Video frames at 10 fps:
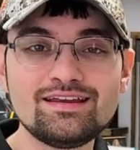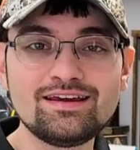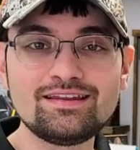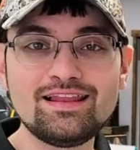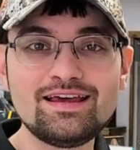
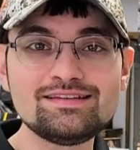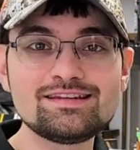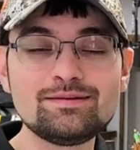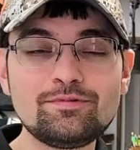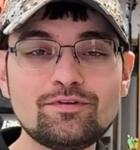Now the last
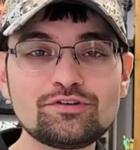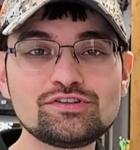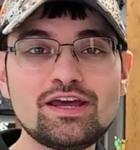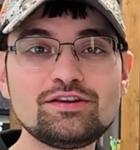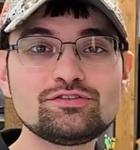step of our
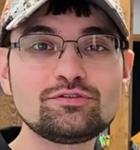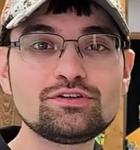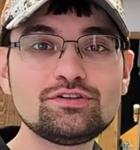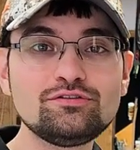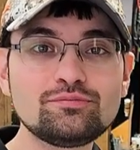stage three
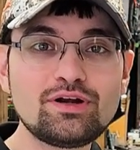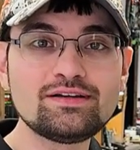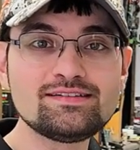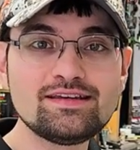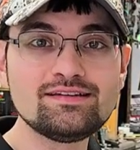tune
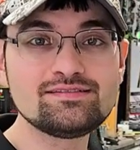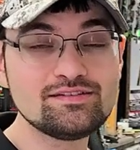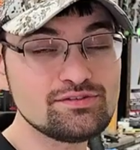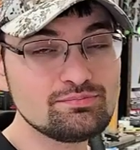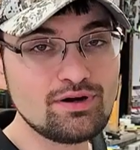process
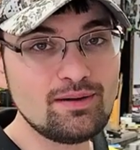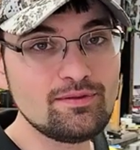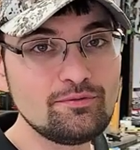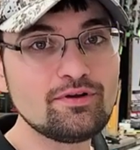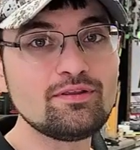is
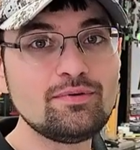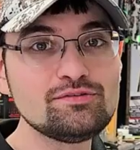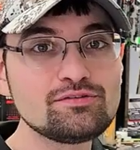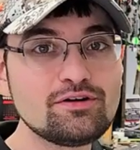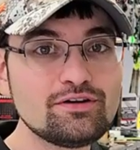probably one of the
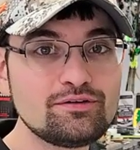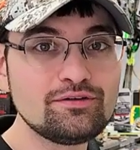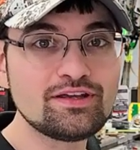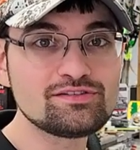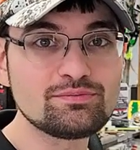most critical
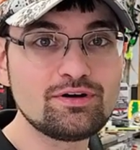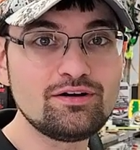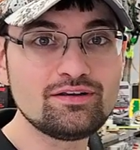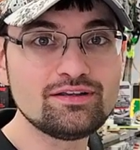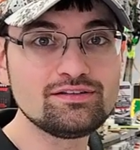next to
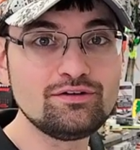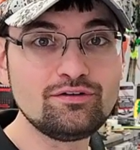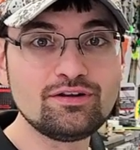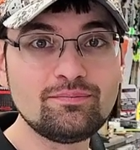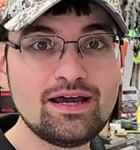broadhead
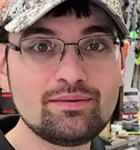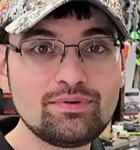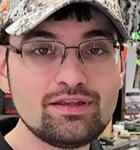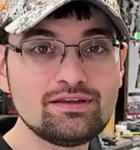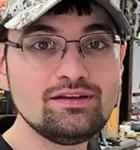tuning in my
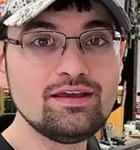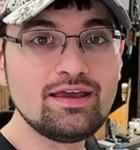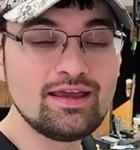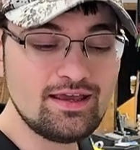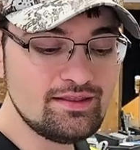opinion,
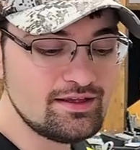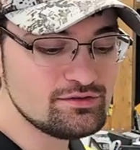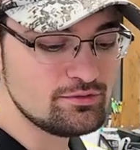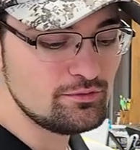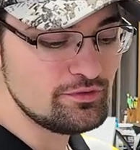and
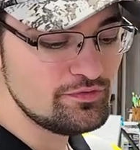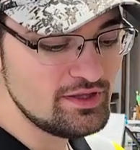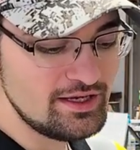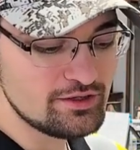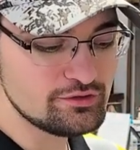that's where we
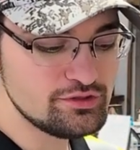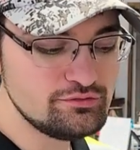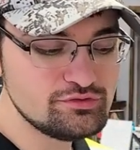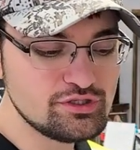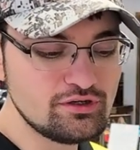fill out our
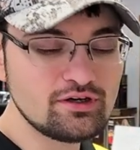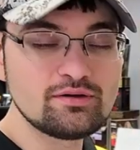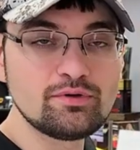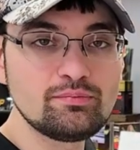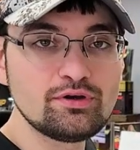tune chart
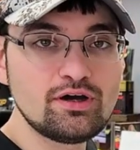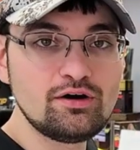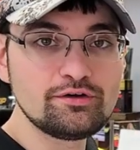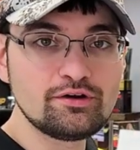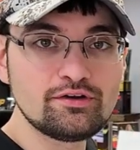and we put
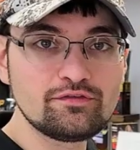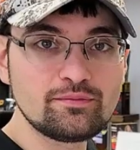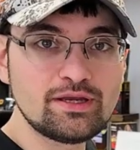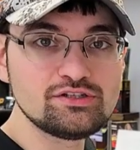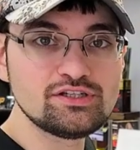all your
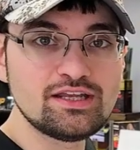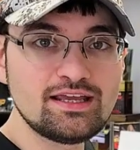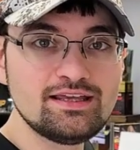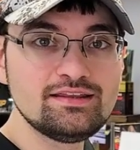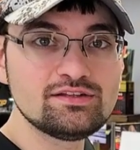information
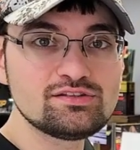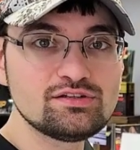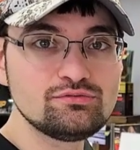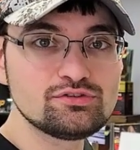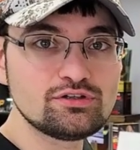in this
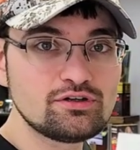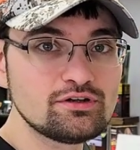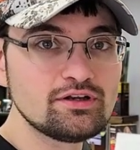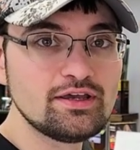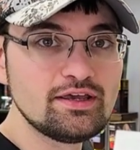tune chart,